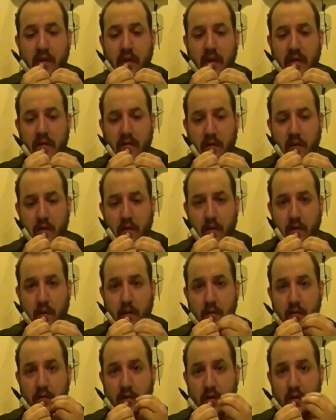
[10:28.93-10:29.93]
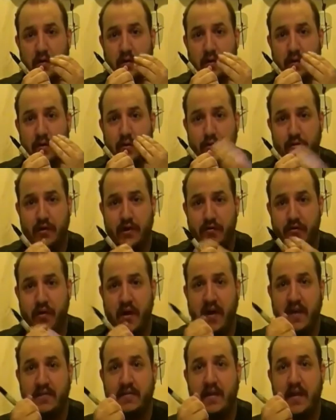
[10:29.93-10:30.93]
And so those are the three
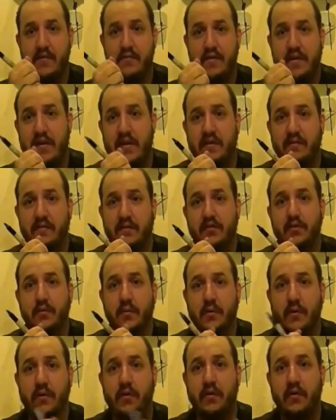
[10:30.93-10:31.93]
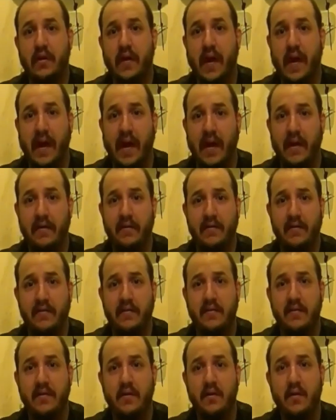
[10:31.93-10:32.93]
rights every individual
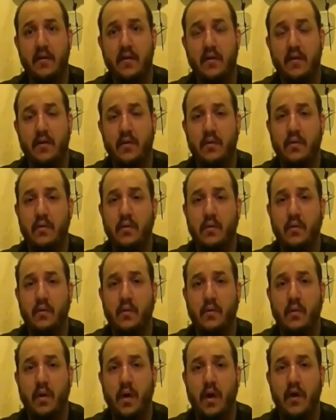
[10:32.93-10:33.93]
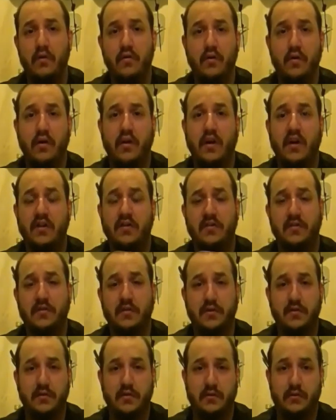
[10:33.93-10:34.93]
has under a
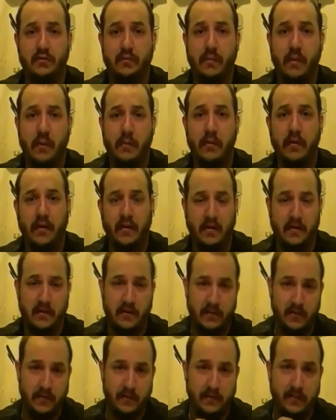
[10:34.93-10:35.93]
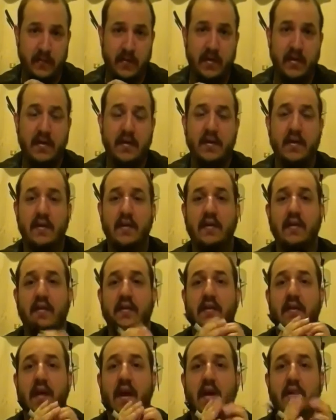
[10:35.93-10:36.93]
constitutional republic.
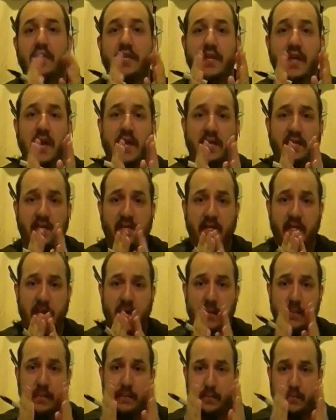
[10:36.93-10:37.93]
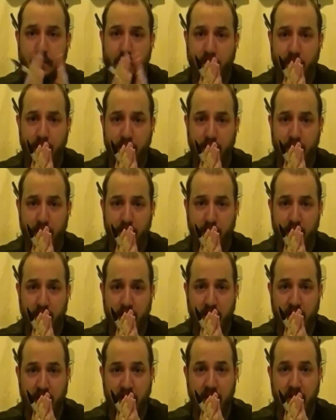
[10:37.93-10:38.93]
Now, the next step
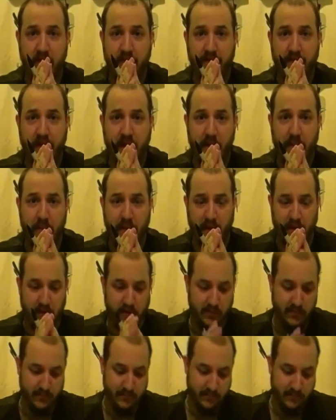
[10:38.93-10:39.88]
is the family.